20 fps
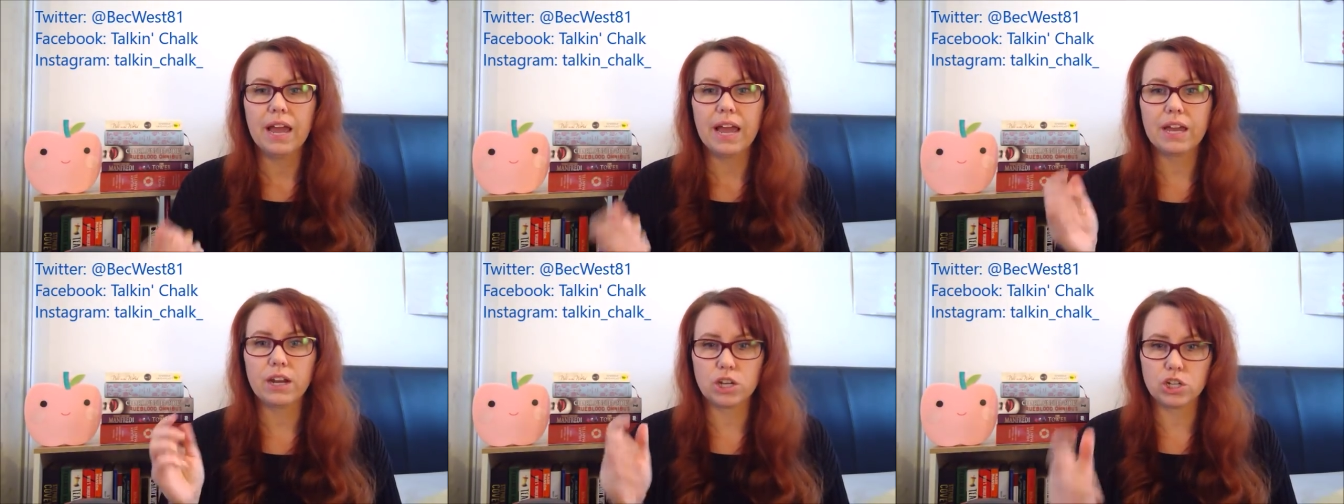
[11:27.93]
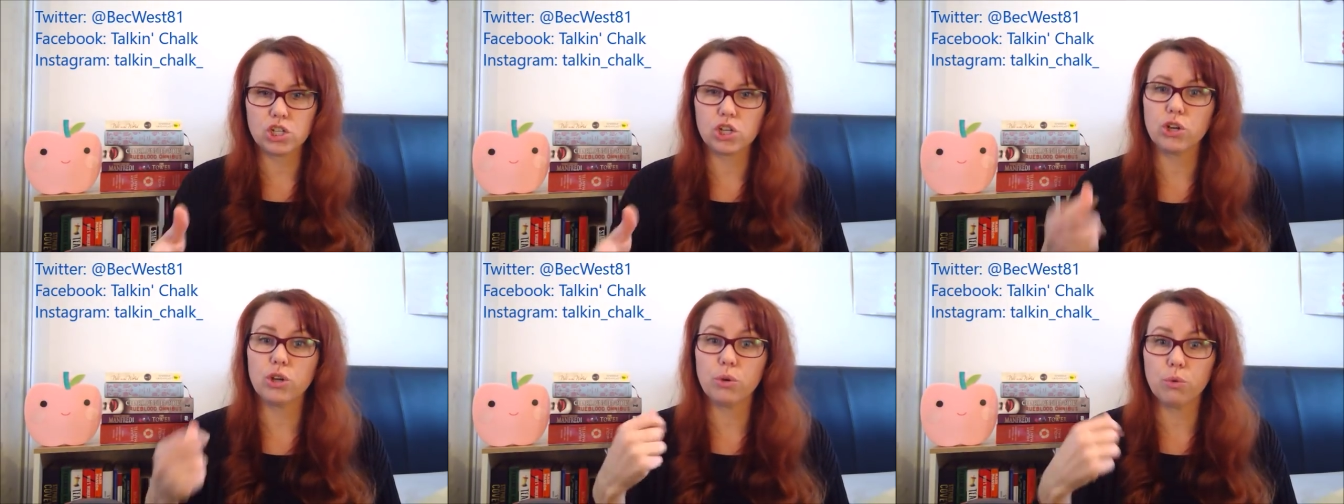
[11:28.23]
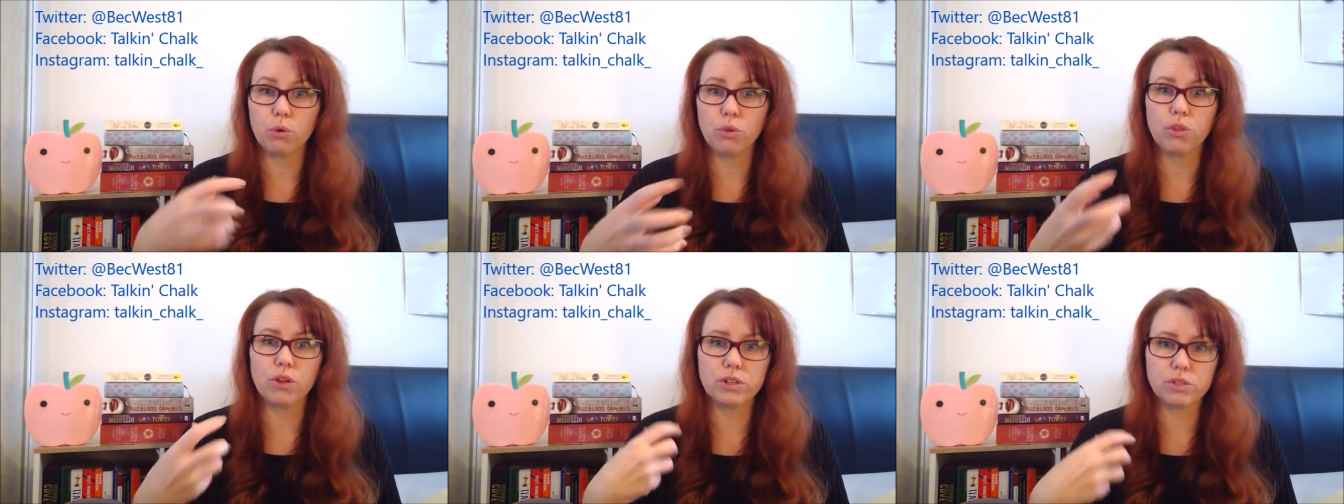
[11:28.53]
And I show
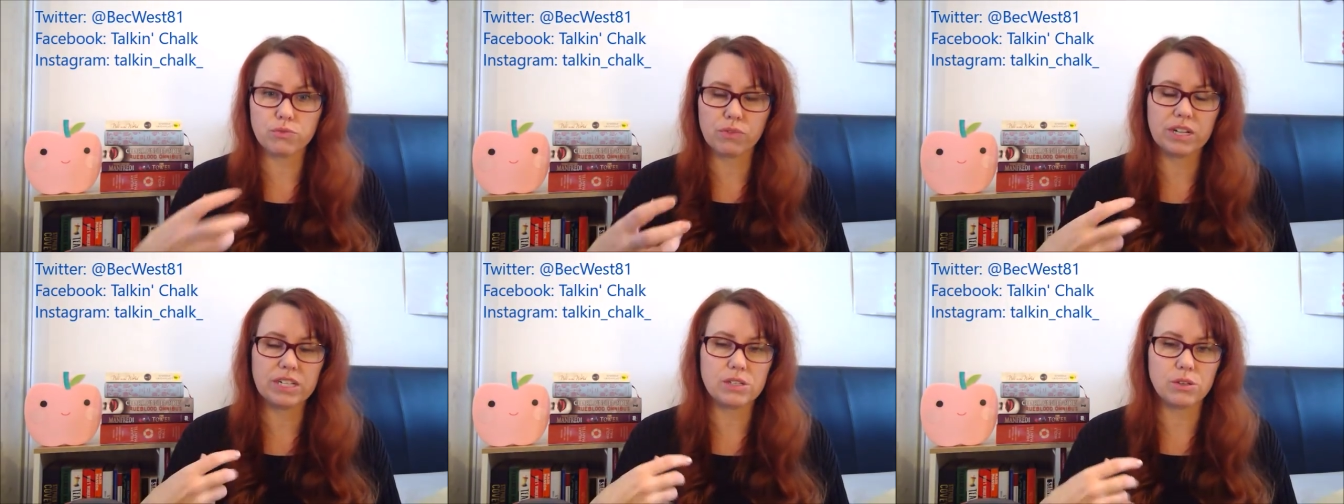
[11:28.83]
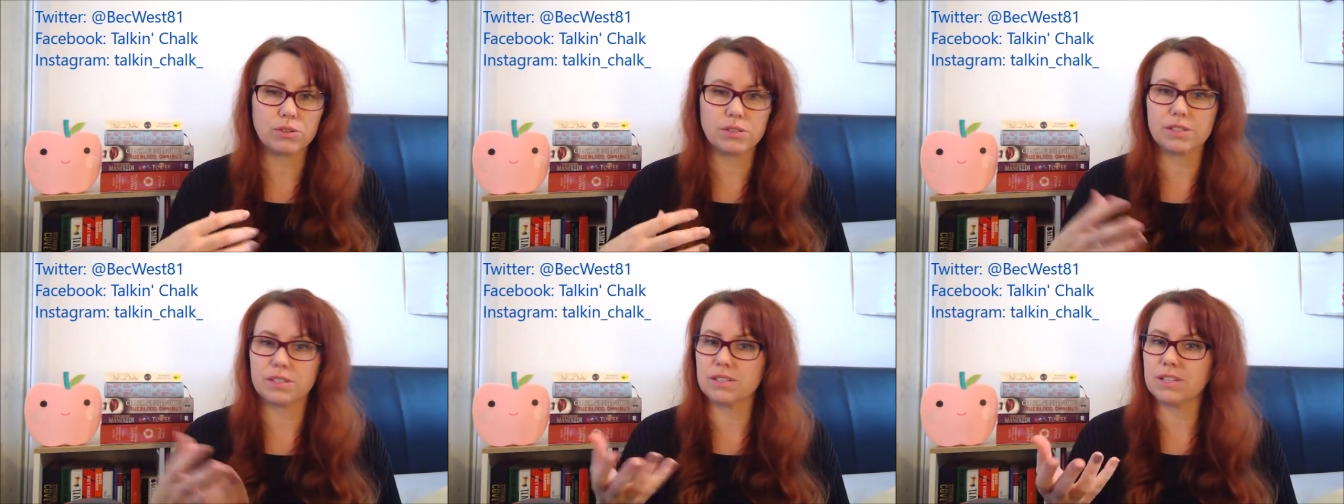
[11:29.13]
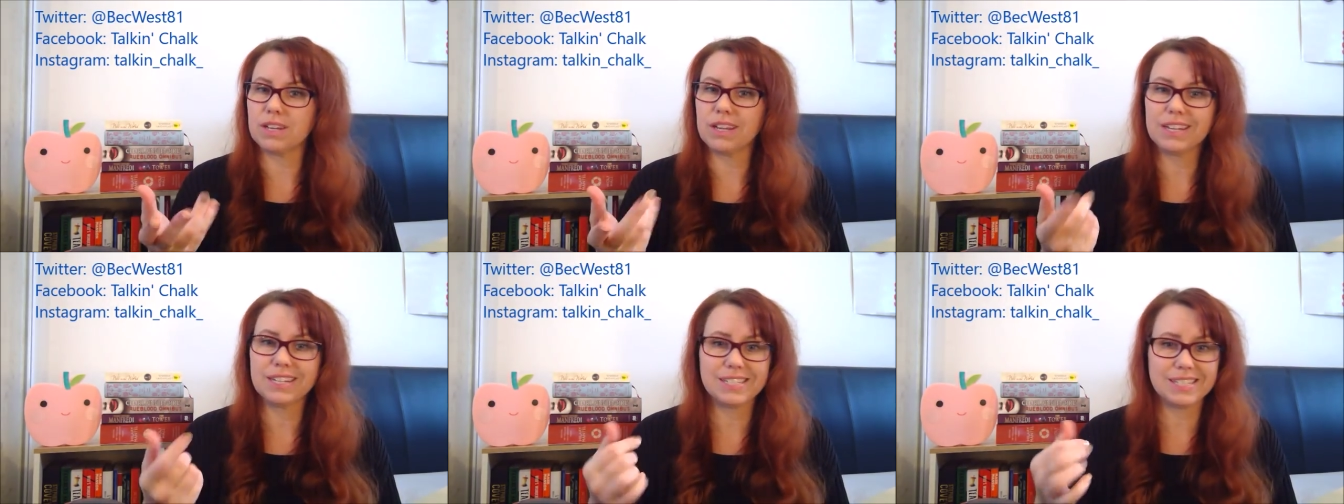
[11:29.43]
you all those resources
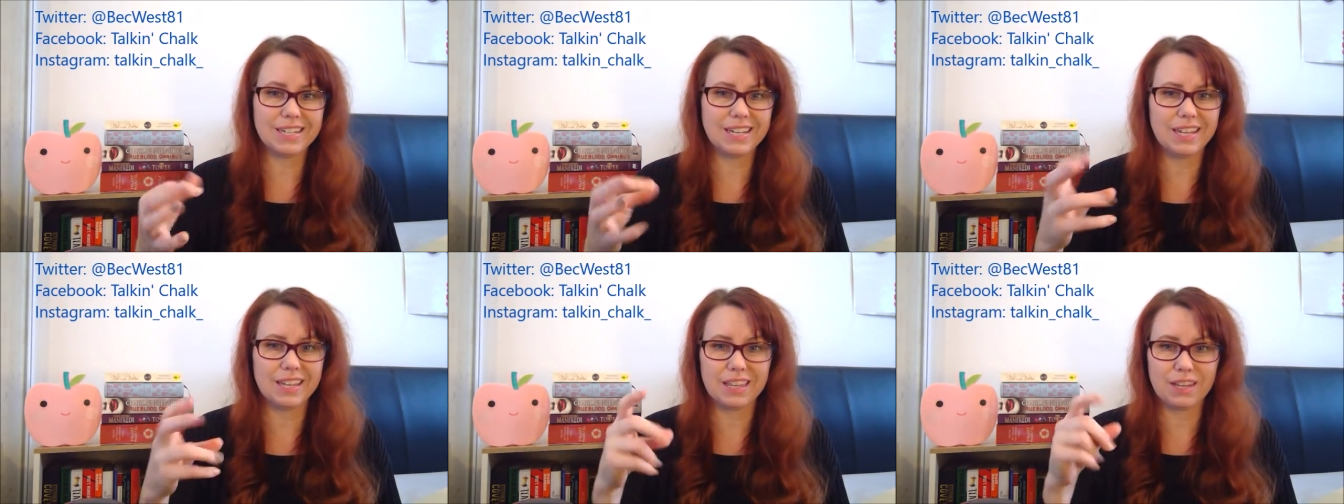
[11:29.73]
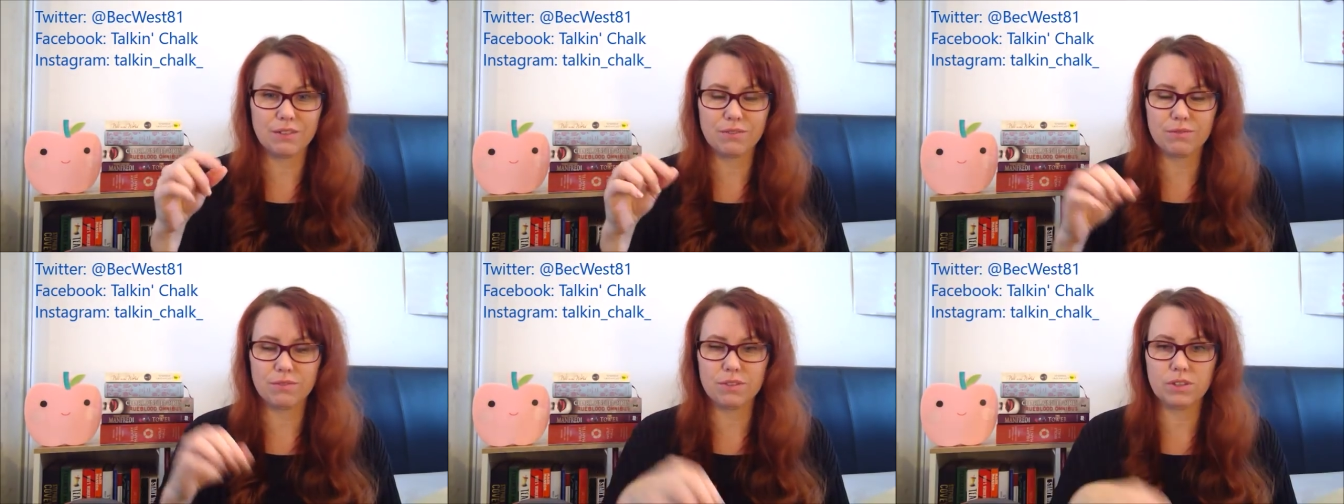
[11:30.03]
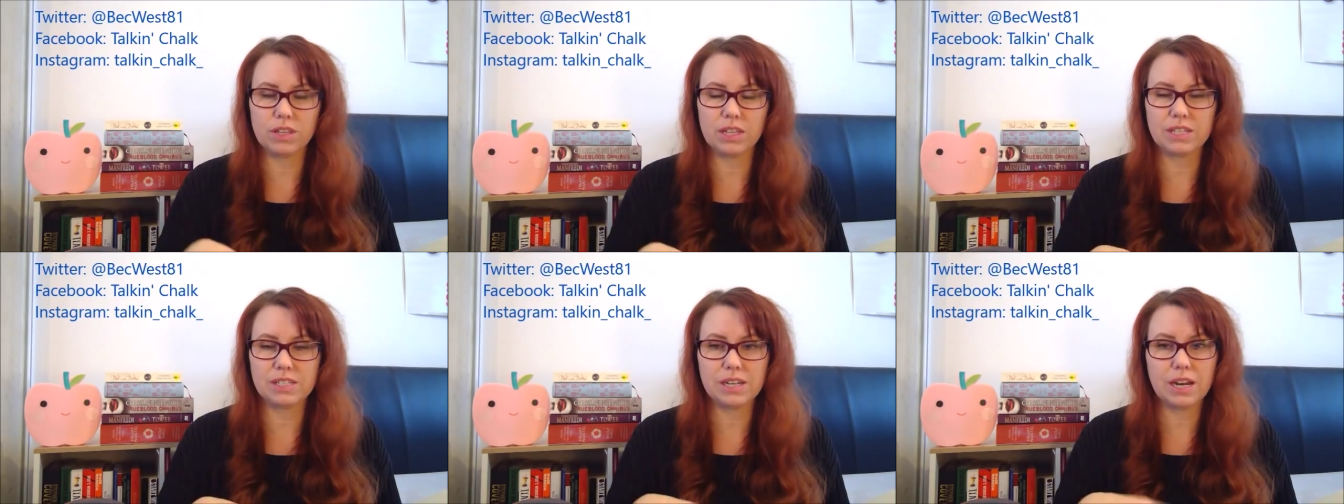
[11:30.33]
and you can see
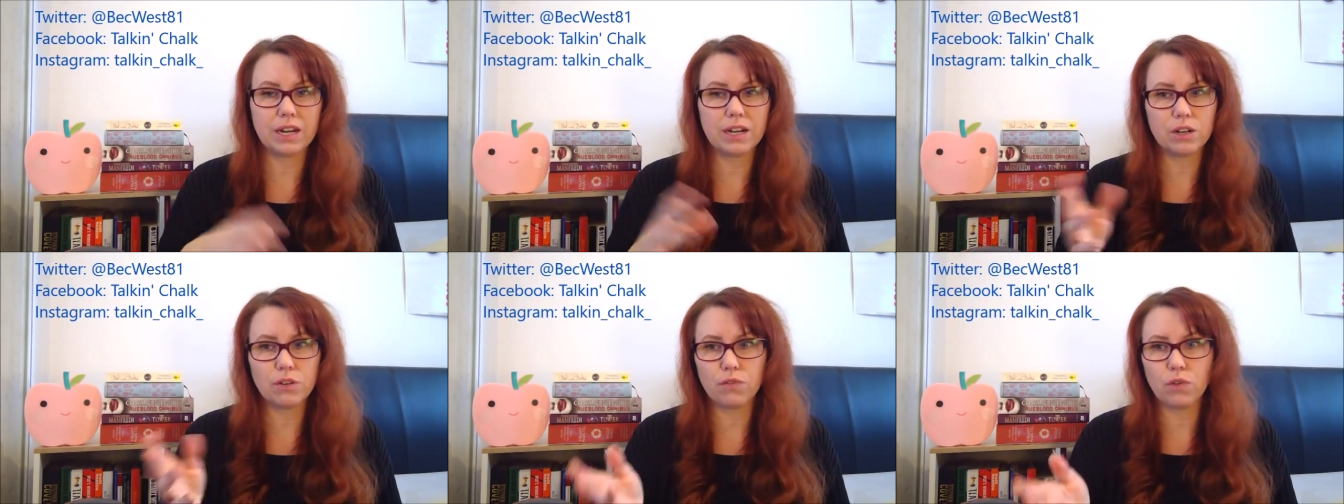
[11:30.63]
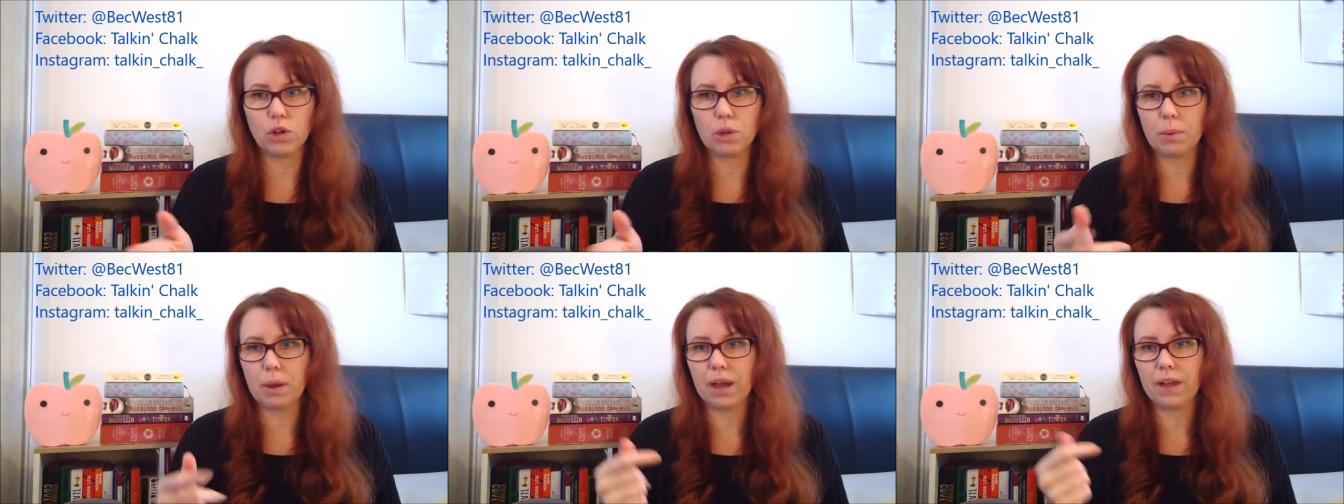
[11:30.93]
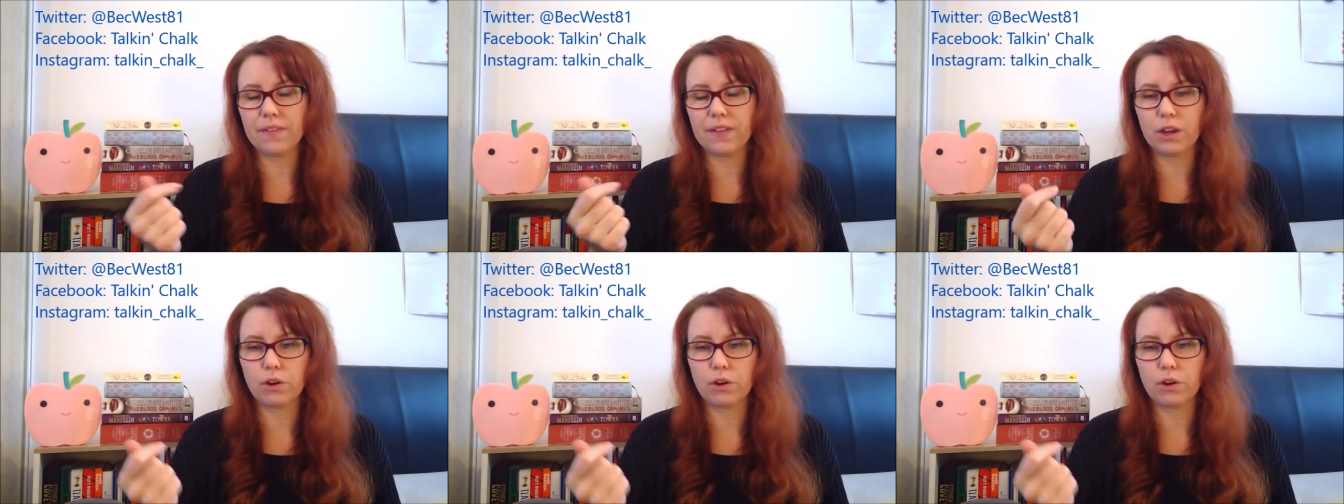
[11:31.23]
they're starting to fall apart.